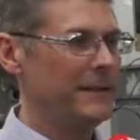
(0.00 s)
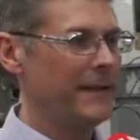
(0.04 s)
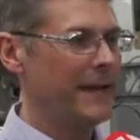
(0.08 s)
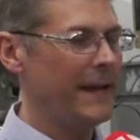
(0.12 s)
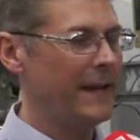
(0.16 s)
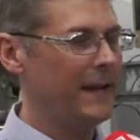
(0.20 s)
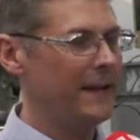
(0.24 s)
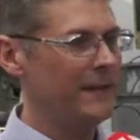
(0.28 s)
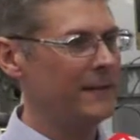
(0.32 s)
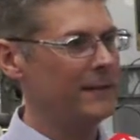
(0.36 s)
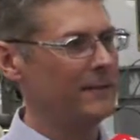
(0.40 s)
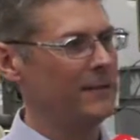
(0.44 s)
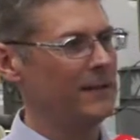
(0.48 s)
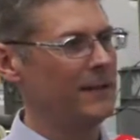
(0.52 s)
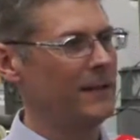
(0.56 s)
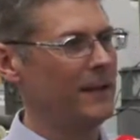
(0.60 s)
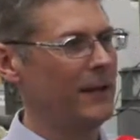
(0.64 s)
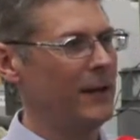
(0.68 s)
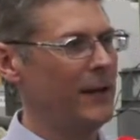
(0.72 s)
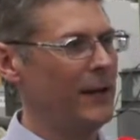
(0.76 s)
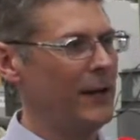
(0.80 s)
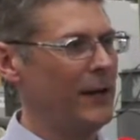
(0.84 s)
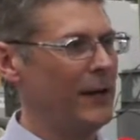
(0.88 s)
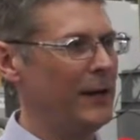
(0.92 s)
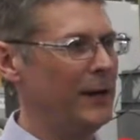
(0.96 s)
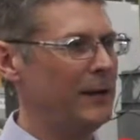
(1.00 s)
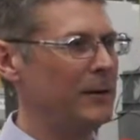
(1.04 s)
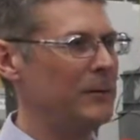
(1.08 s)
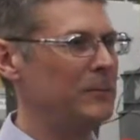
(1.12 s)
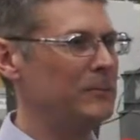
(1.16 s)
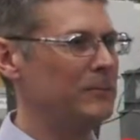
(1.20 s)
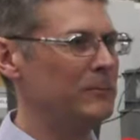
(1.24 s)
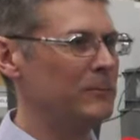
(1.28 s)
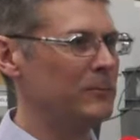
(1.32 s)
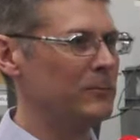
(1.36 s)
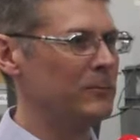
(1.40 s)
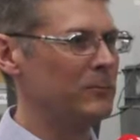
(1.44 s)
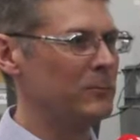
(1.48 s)
Yeah,
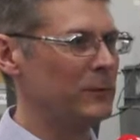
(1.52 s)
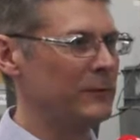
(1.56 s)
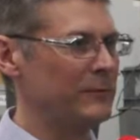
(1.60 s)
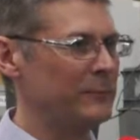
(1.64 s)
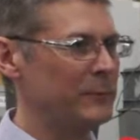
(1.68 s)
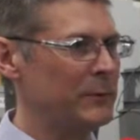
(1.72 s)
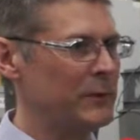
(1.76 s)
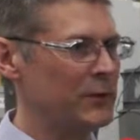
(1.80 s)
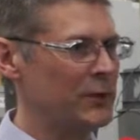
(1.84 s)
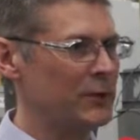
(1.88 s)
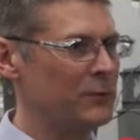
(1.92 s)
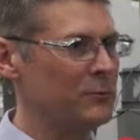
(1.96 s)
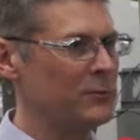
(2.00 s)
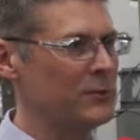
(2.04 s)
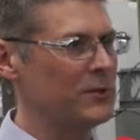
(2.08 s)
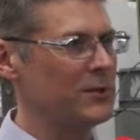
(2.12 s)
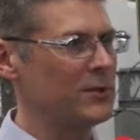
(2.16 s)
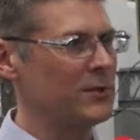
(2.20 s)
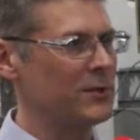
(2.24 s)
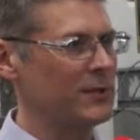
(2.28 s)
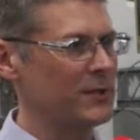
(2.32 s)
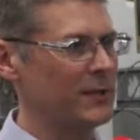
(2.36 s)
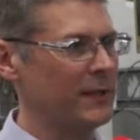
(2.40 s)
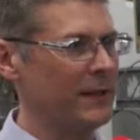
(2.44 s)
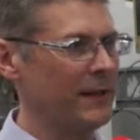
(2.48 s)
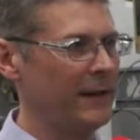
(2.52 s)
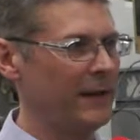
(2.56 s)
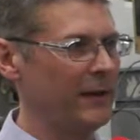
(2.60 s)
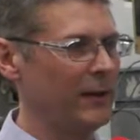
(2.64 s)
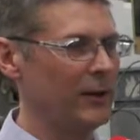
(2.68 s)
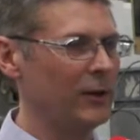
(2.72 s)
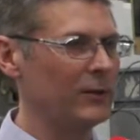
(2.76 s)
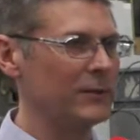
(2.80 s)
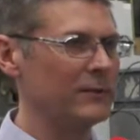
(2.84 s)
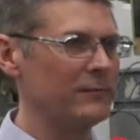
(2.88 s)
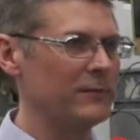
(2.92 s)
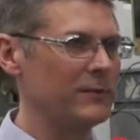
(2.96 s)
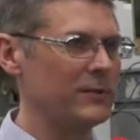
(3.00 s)
um, we produce uh,
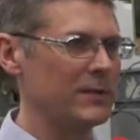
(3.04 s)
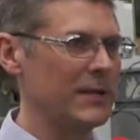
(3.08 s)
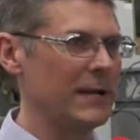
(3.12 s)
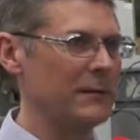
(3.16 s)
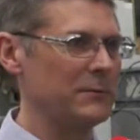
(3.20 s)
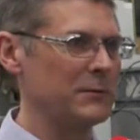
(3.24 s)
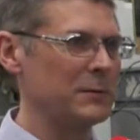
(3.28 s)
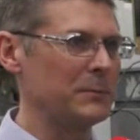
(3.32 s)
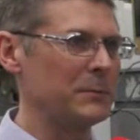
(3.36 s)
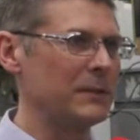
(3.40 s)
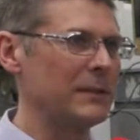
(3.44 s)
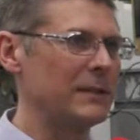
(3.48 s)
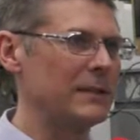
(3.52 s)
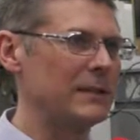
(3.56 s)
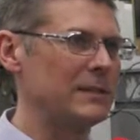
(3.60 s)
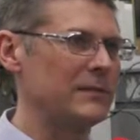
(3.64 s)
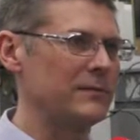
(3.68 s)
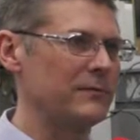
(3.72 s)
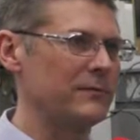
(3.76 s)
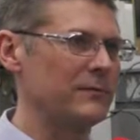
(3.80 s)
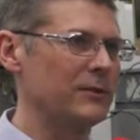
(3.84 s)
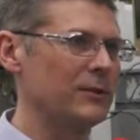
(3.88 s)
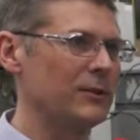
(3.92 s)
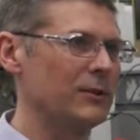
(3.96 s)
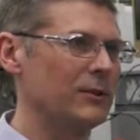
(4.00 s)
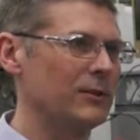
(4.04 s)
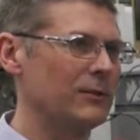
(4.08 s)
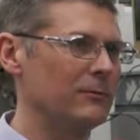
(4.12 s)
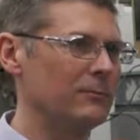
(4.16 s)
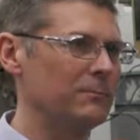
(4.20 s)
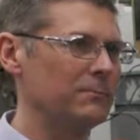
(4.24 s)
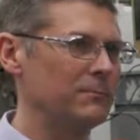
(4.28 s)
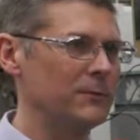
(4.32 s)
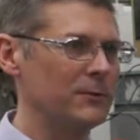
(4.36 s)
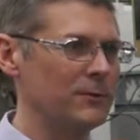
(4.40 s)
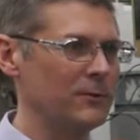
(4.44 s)
all different types of blades for